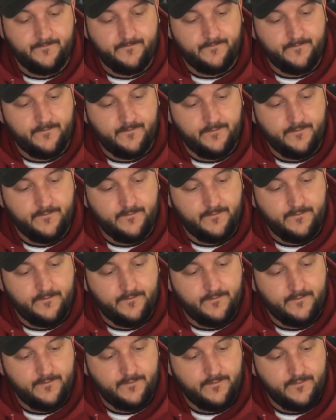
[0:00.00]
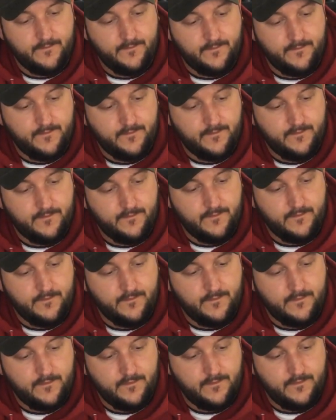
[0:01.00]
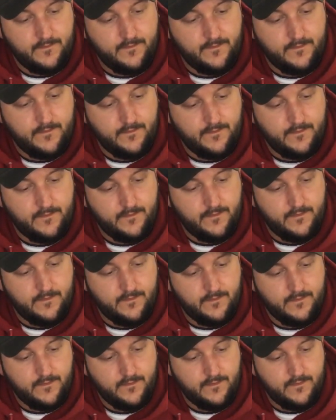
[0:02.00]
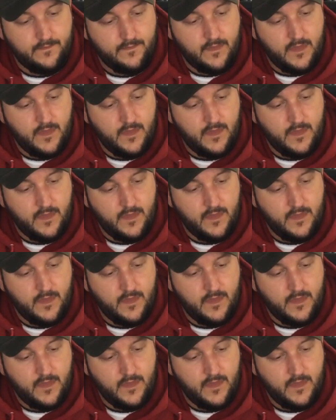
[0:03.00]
Nobody speaks.